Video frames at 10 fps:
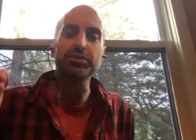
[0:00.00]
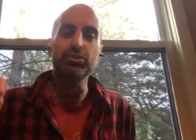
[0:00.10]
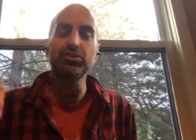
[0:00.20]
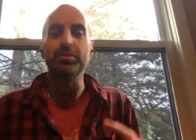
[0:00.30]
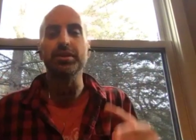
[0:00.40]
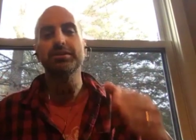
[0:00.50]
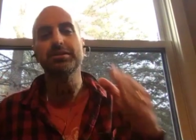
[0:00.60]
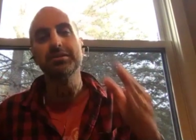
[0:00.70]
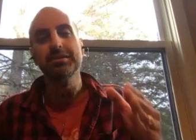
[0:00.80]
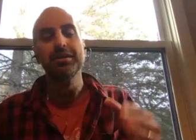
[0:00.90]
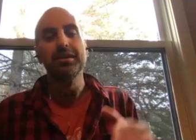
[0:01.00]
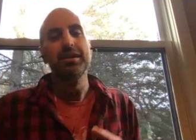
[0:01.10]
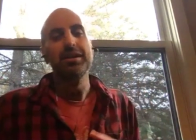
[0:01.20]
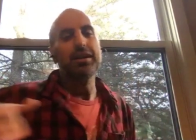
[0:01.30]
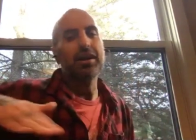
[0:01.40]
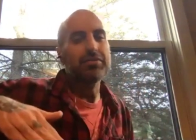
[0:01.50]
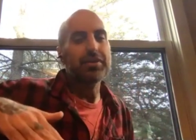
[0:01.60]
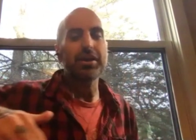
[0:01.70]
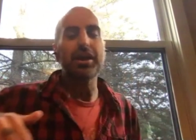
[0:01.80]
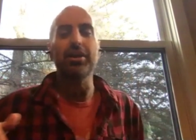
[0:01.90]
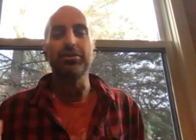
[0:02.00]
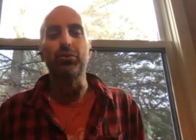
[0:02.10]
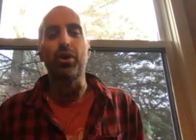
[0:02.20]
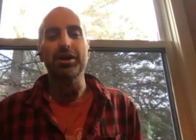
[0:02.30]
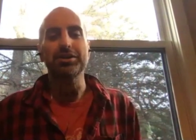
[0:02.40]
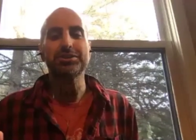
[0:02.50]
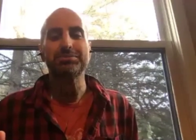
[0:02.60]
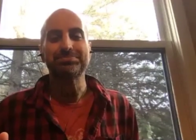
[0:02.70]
movements are very hard to watch.